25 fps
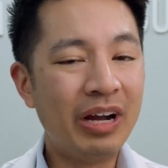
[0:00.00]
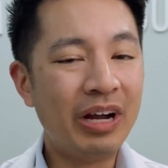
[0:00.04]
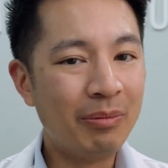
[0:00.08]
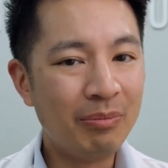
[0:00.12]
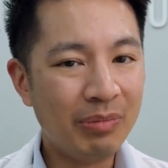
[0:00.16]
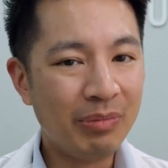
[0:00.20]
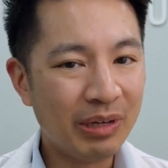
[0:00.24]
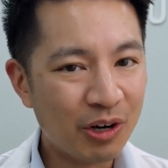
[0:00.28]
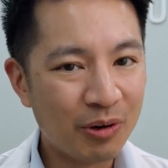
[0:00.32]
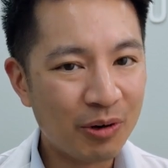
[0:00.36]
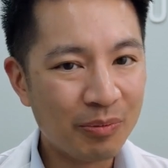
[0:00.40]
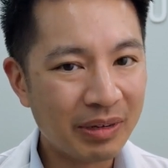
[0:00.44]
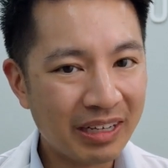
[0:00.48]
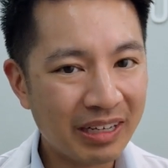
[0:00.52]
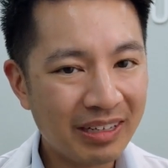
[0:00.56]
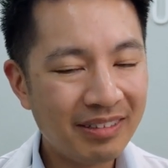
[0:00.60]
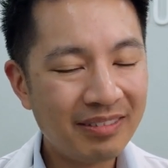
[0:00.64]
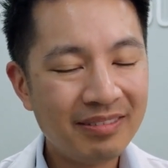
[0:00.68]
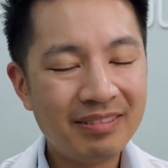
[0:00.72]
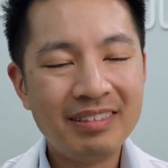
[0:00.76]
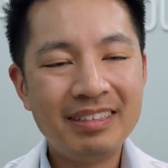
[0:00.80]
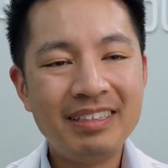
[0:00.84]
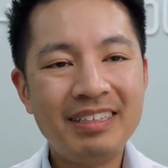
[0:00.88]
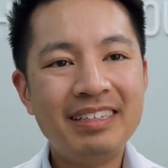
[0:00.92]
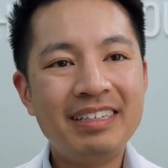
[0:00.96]
amblyopia.
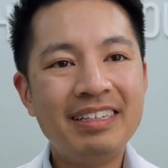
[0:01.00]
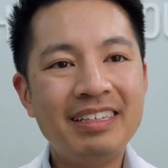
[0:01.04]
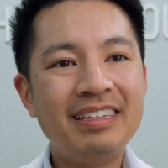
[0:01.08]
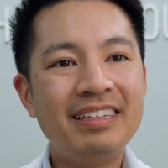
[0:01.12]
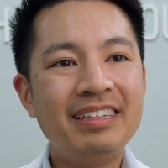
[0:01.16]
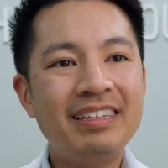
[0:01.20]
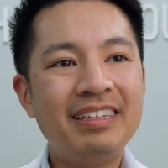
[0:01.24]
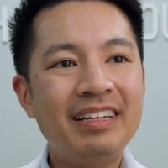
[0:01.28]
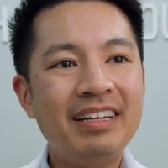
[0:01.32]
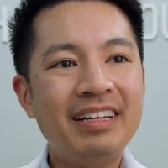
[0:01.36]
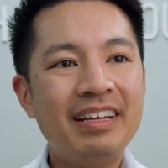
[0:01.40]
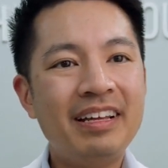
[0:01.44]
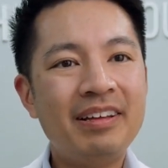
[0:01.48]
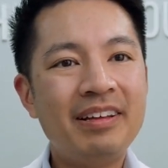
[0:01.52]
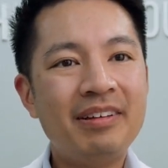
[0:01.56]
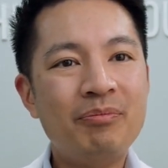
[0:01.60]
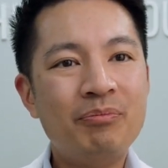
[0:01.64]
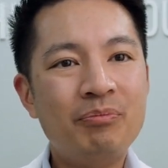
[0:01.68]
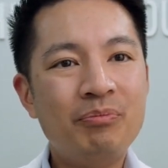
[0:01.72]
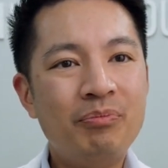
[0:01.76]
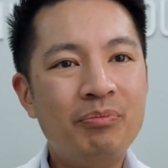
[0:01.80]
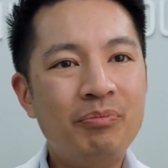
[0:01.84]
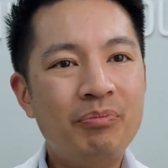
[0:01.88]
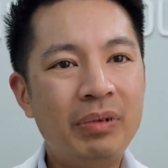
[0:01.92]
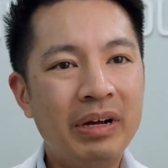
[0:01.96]

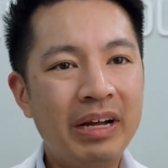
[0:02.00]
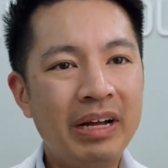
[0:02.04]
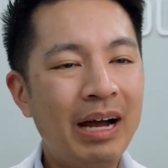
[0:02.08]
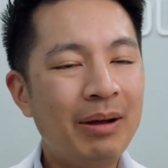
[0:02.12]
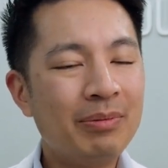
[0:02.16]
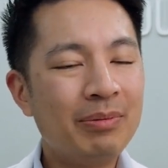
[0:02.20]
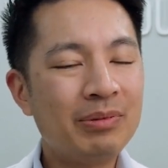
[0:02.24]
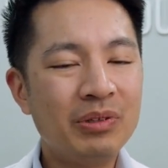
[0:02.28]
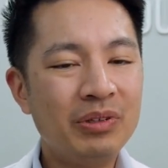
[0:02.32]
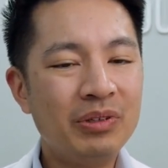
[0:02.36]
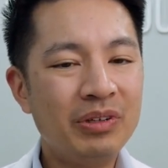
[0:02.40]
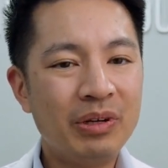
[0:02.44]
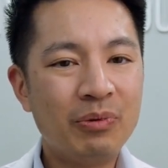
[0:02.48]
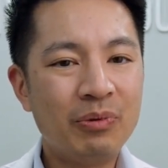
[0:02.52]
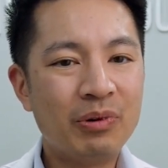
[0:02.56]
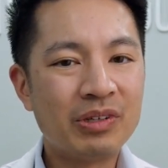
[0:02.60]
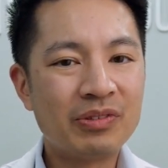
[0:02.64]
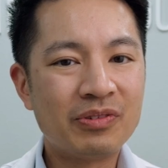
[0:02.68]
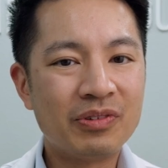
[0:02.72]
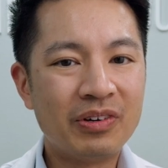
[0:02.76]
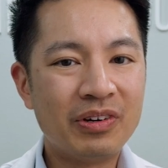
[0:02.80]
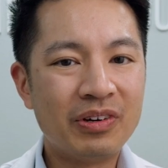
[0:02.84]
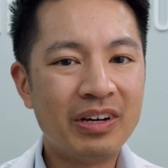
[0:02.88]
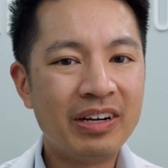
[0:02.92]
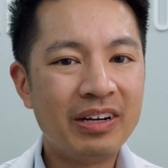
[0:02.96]
But absolutely, it works
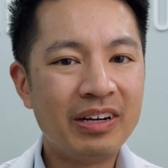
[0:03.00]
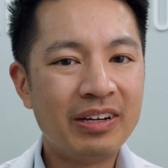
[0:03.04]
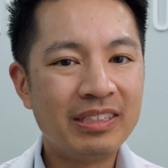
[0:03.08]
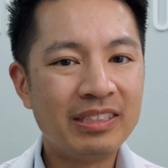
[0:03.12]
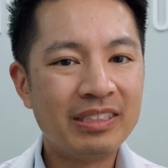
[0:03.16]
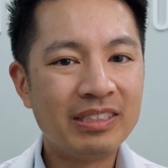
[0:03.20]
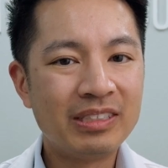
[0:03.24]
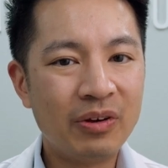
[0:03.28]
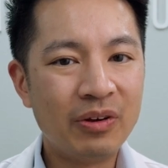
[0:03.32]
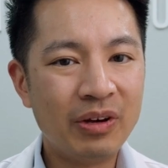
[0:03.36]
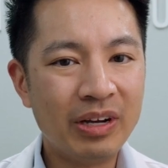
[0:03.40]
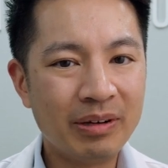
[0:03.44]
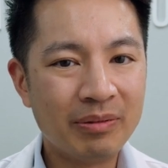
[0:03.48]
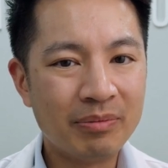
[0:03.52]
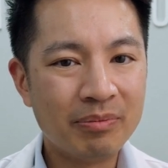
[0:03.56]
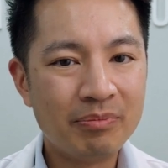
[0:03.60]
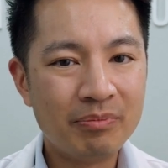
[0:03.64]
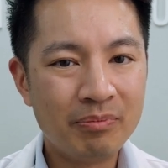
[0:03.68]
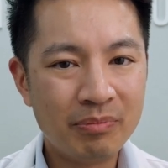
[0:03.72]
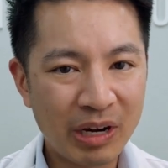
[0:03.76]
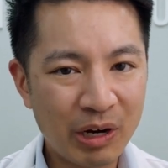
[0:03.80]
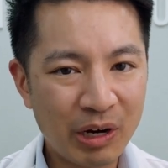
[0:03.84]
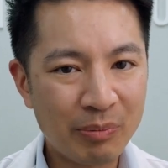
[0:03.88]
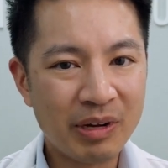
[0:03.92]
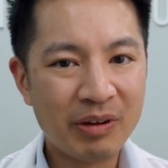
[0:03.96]
for slowing
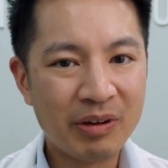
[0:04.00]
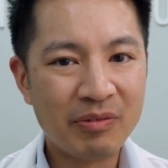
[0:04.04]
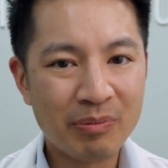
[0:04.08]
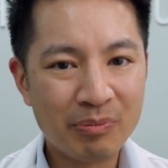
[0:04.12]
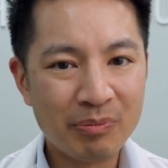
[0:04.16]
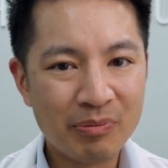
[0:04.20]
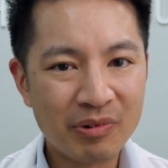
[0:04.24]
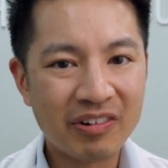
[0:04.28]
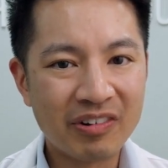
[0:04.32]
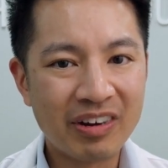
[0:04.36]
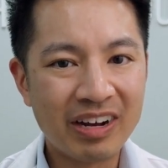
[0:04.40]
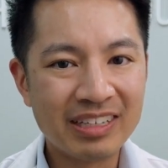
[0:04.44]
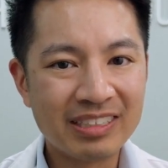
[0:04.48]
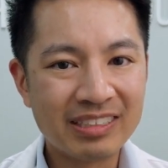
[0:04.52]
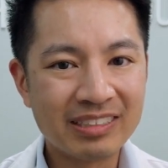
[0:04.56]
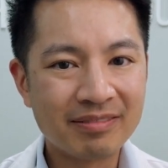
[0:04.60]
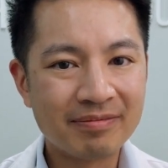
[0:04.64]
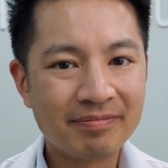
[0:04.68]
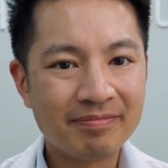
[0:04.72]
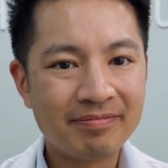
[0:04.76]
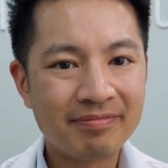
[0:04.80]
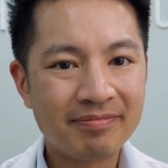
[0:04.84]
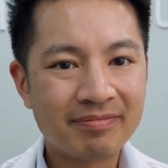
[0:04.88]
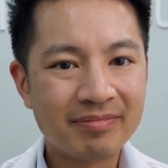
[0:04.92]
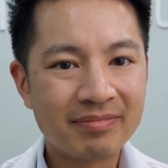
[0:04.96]
myopia from progressing.
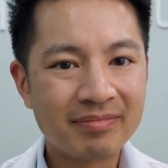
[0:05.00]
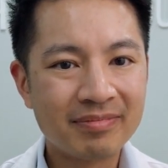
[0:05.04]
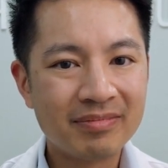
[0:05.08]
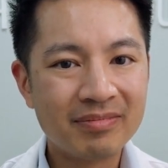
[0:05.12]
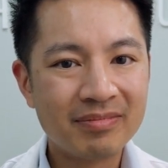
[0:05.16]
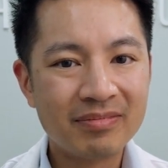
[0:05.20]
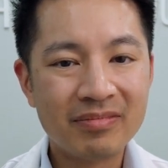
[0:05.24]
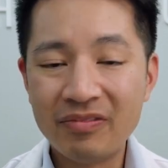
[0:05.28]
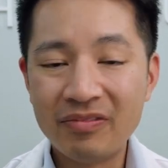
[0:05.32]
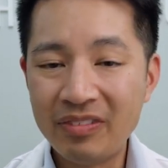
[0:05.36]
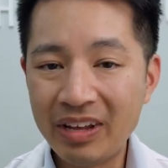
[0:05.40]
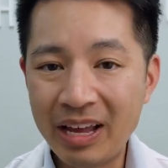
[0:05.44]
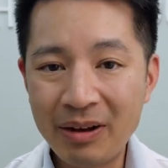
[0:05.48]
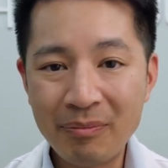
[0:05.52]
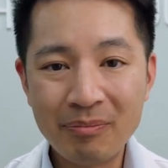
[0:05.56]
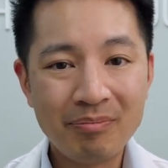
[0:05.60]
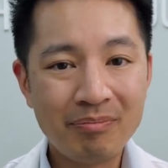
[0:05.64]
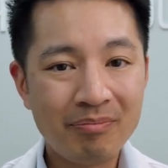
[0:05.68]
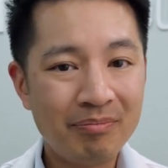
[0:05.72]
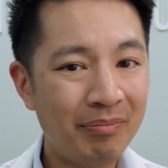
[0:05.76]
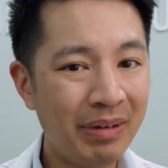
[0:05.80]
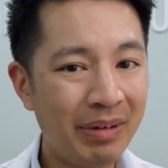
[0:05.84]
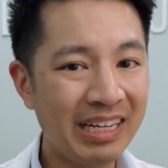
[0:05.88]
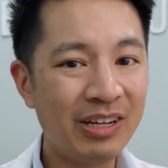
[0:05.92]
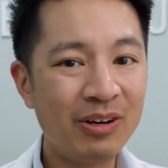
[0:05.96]
And
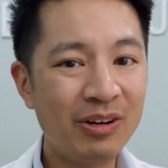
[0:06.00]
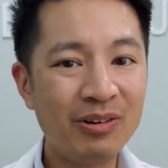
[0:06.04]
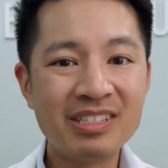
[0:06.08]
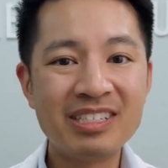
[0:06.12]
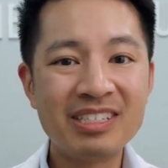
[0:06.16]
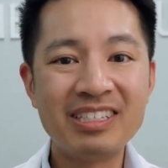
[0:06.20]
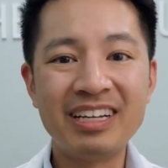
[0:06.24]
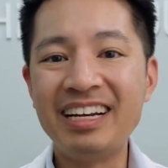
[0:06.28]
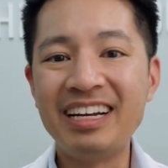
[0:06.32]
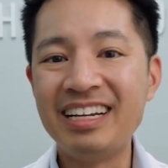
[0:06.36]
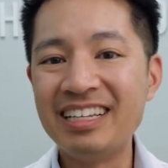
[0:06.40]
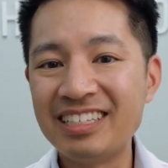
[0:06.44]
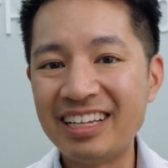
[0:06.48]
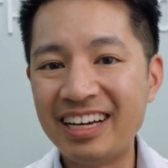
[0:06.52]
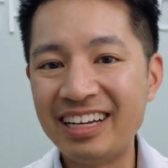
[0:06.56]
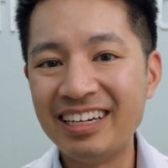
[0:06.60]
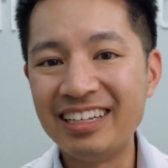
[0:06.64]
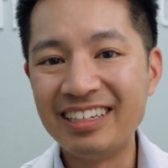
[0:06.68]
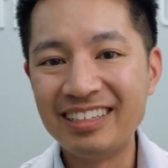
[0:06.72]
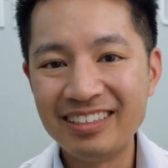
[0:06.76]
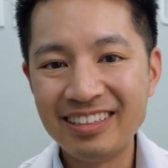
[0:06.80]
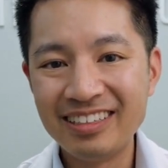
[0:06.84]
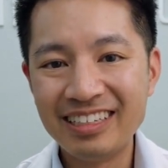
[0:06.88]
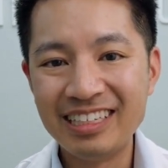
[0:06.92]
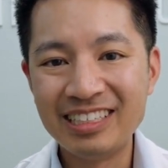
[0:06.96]
my own son is on
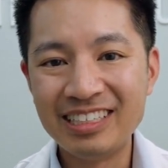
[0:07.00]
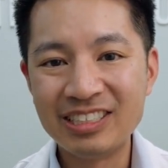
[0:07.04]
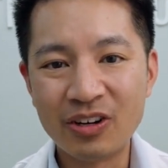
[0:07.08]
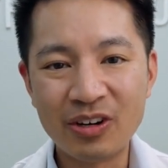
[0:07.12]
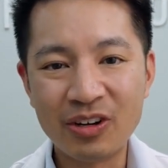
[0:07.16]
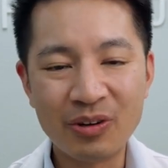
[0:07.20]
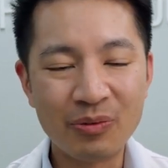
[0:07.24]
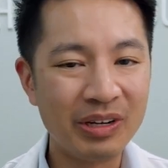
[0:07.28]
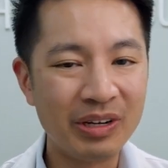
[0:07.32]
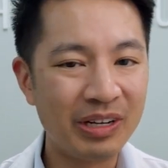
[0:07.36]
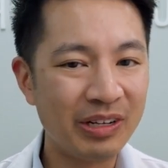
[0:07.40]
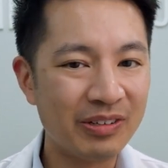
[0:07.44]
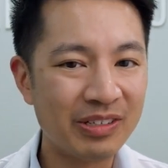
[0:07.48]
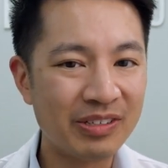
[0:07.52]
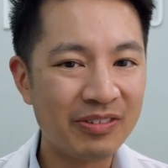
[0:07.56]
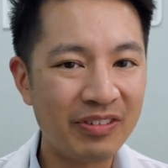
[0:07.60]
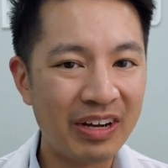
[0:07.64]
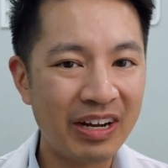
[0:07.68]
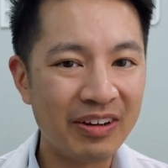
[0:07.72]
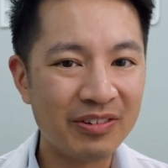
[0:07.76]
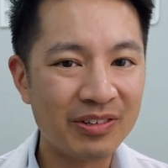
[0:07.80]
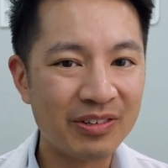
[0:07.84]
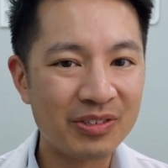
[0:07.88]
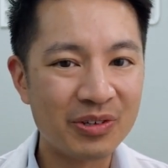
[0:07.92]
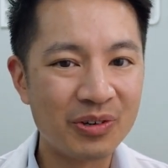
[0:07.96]
it. He started when he was
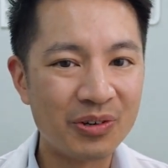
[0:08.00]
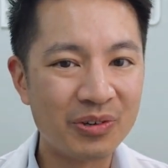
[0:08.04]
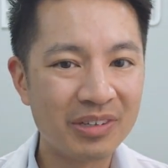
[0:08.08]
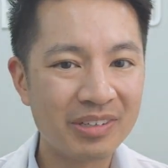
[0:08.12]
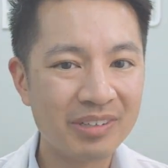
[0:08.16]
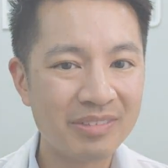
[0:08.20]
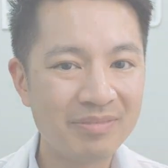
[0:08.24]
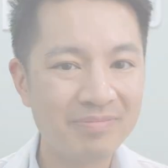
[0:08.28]
5 years old.